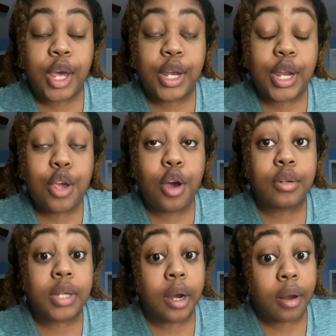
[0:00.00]
Then you're
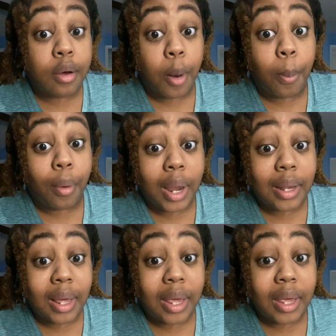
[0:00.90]
going to turn on a bright
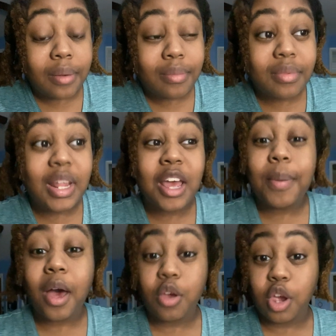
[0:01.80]
light. Think
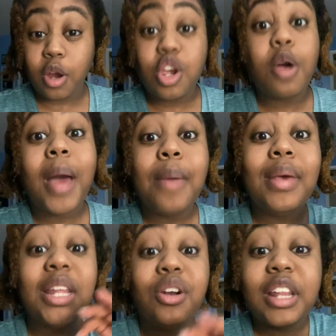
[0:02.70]
about your baby
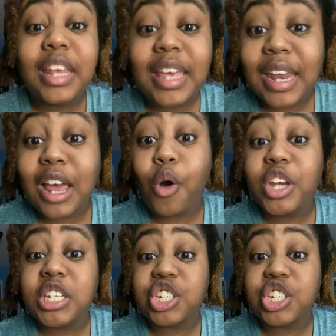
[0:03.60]
literally can go into